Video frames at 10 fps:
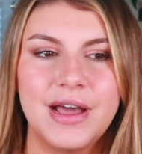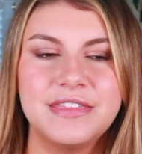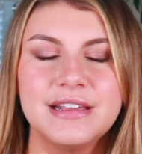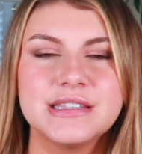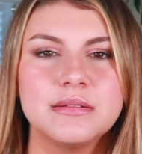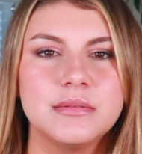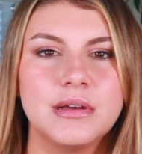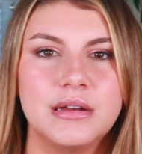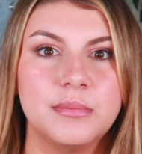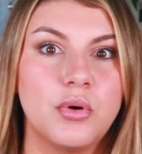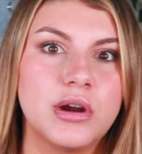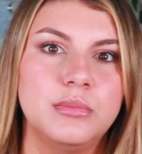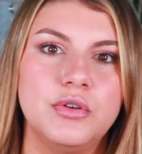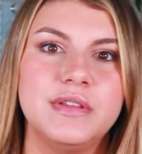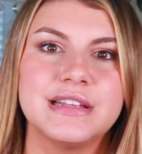I think it's an important
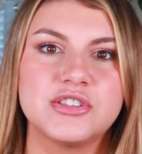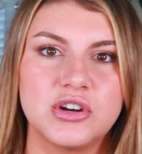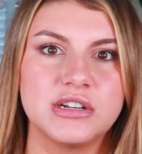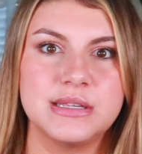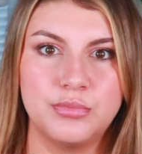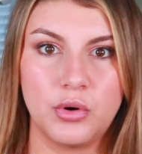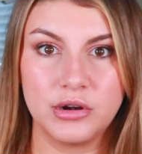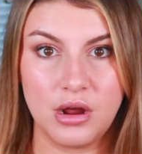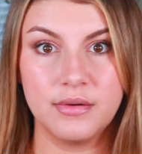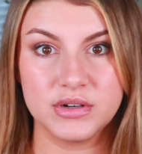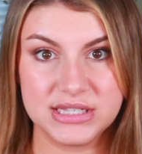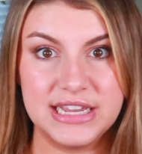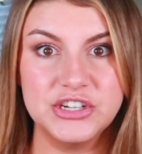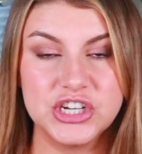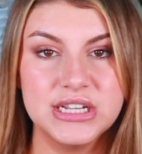movie that starts important
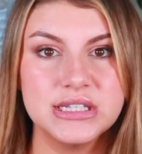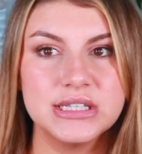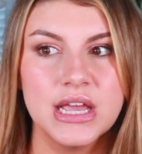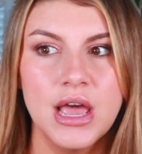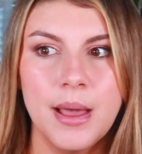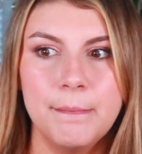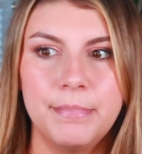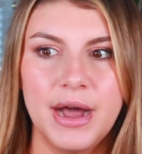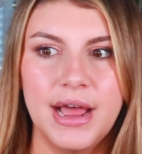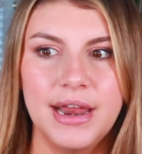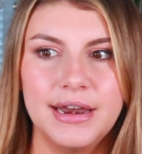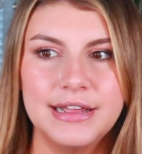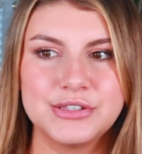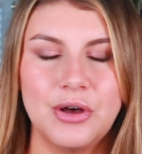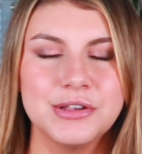conversations, but
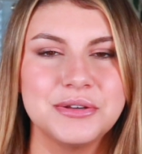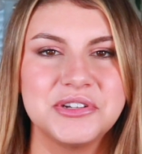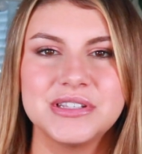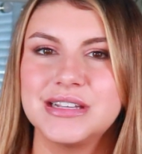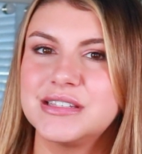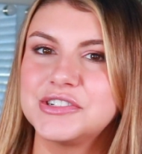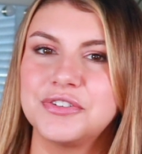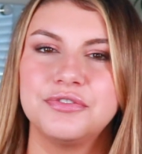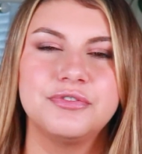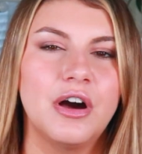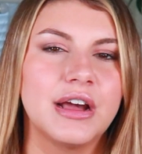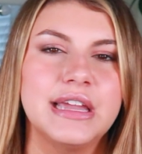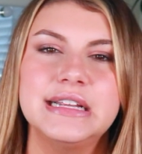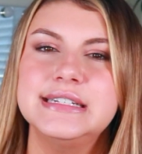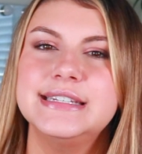it's also just like such a
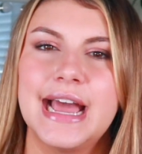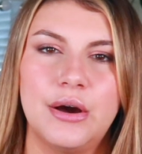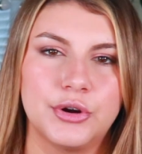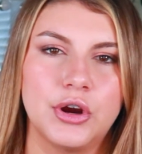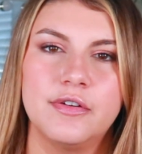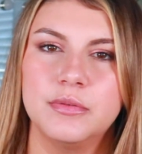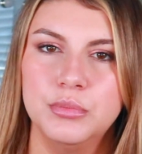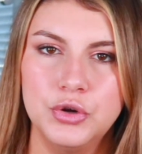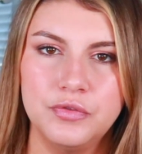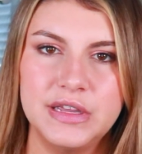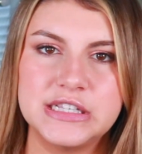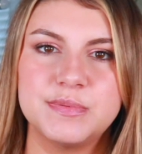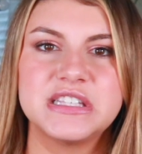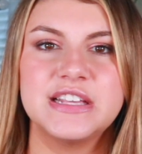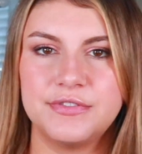fucking downer of a movie,
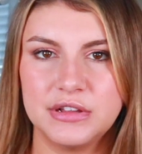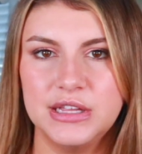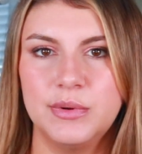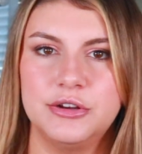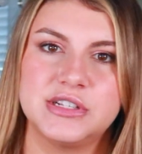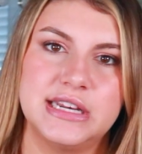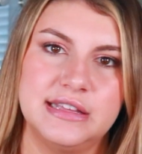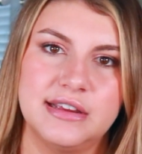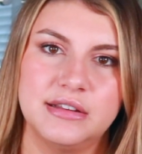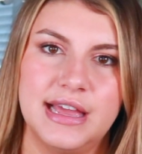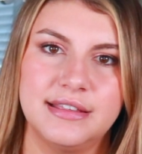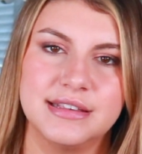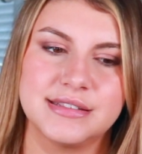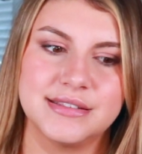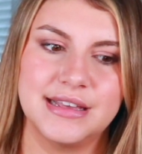specifically when you're sitting there like
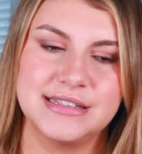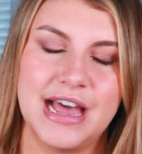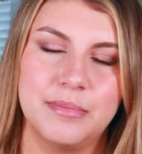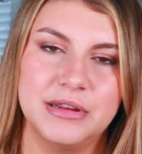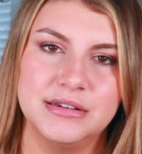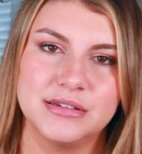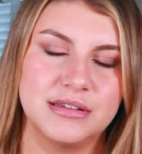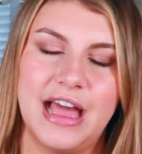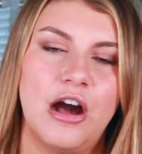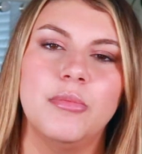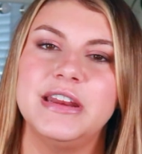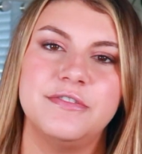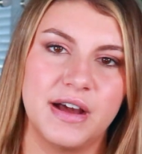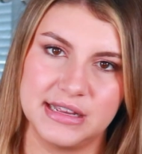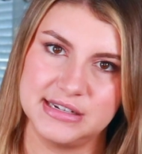this has happened how many
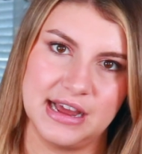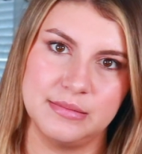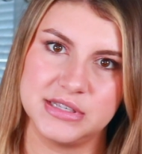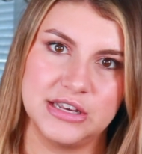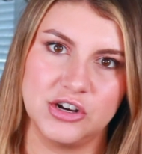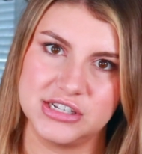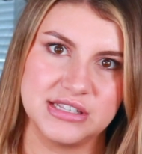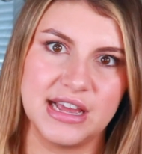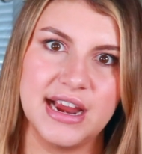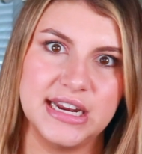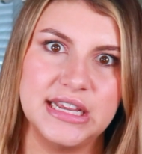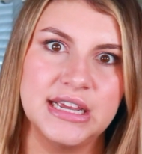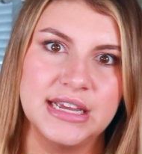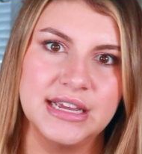fucking times in our society.